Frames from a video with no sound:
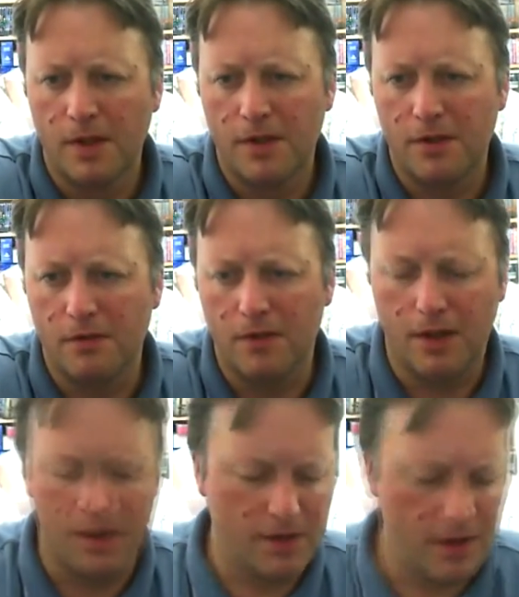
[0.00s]
so a
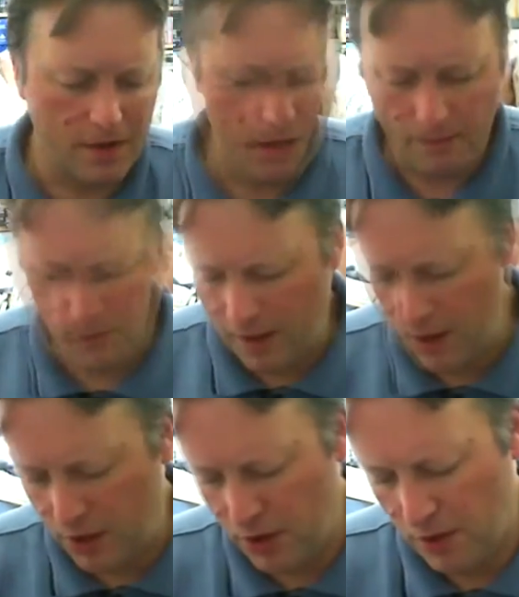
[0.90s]
cassette tape for
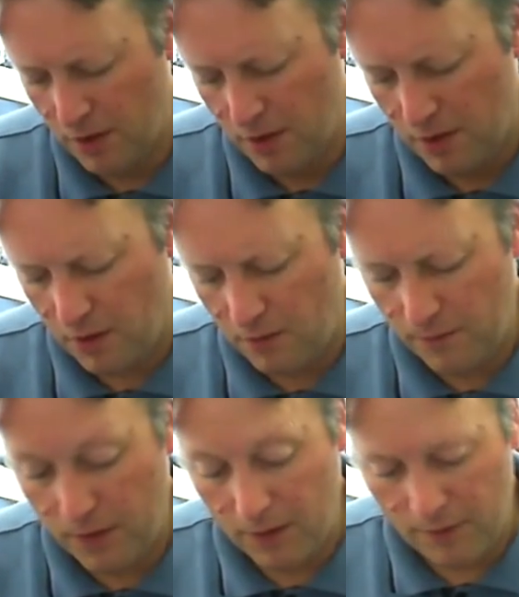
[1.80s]
each
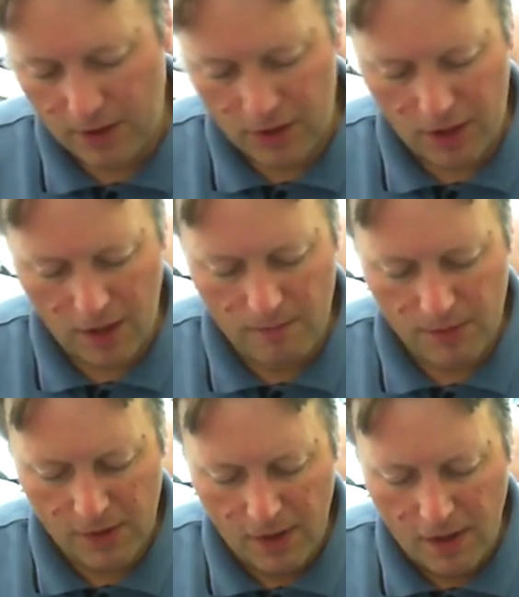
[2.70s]
of the adventure games,